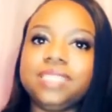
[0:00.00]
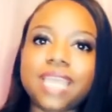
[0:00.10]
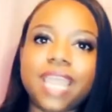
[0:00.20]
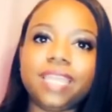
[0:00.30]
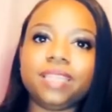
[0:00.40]

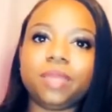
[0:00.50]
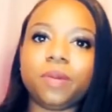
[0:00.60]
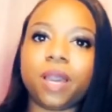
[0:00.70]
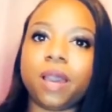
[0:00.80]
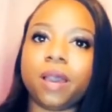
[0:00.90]
stayed
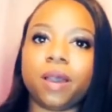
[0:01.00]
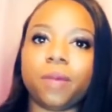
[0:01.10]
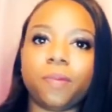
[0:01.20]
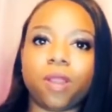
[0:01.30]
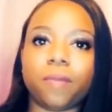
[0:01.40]
in the
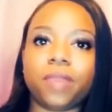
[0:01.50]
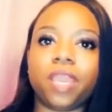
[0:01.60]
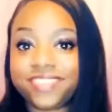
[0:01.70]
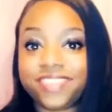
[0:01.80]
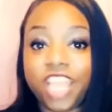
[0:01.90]
apartment.